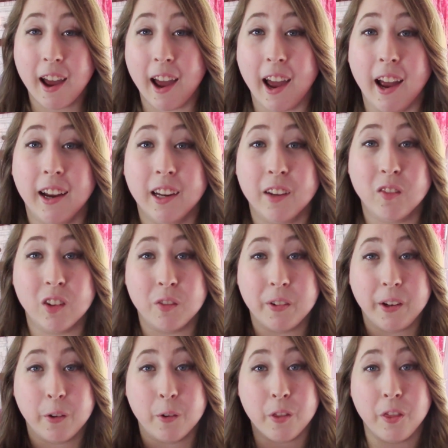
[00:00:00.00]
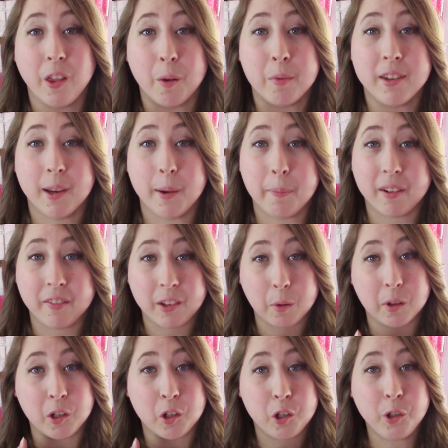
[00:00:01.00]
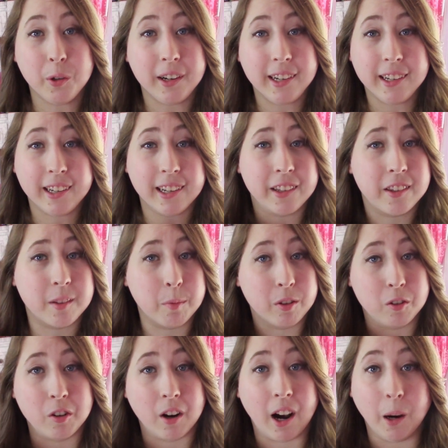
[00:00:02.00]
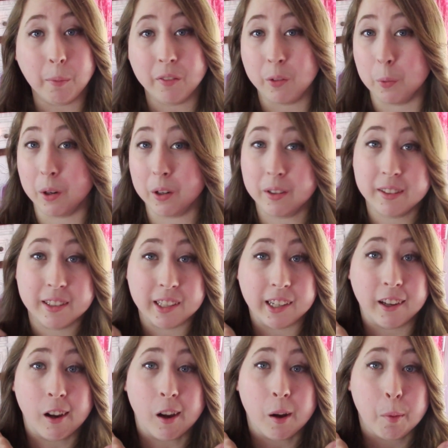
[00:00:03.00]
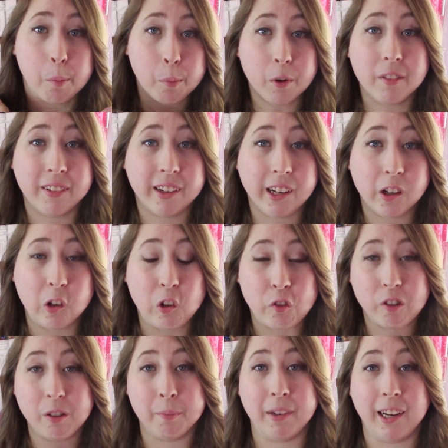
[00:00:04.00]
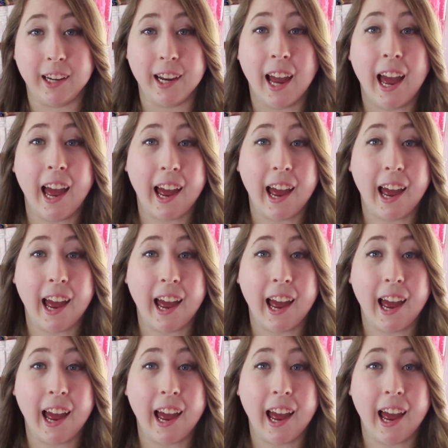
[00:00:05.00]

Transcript: and give this video a thumbs up if you enjoyed it, and subscribe if you want to see more videos from me.